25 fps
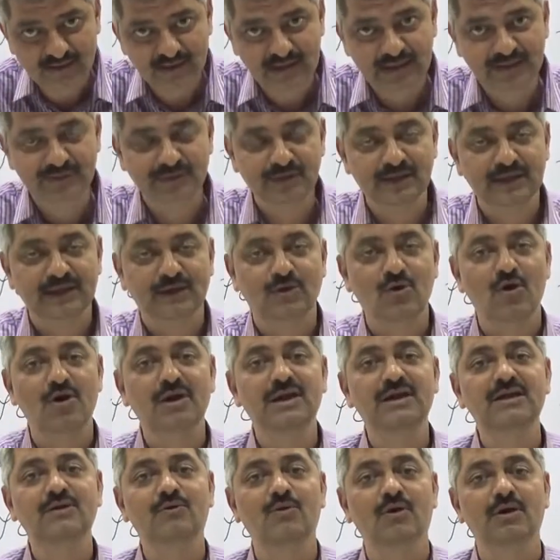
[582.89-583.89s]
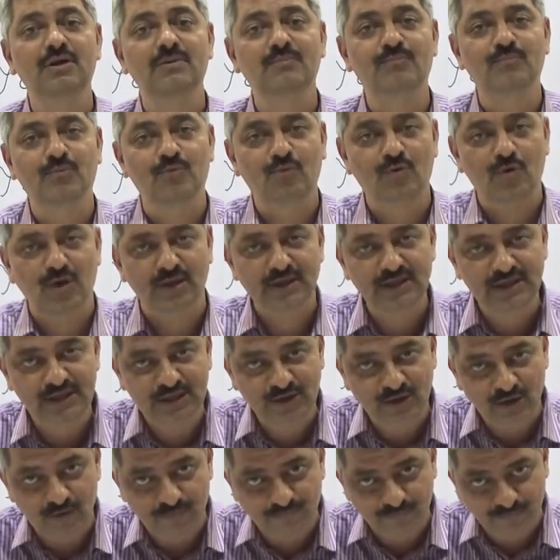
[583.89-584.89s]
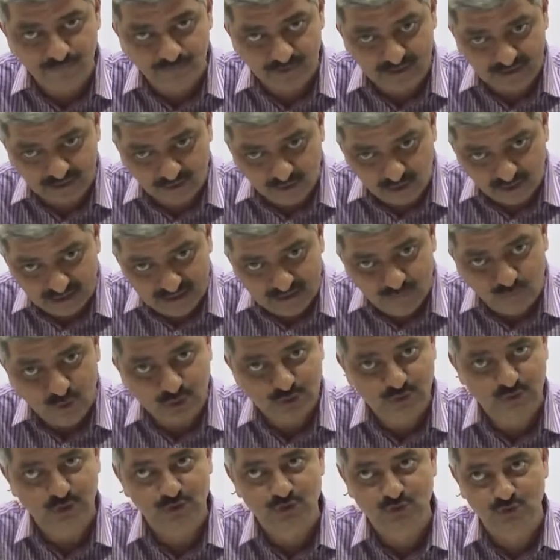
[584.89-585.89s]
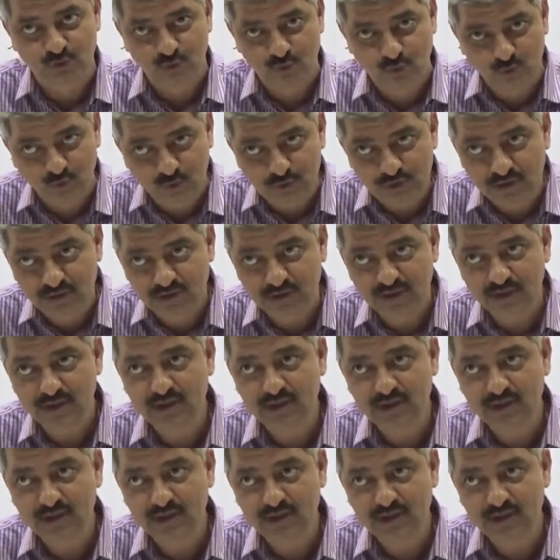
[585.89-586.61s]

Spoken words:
even recording quality of recording was not so good,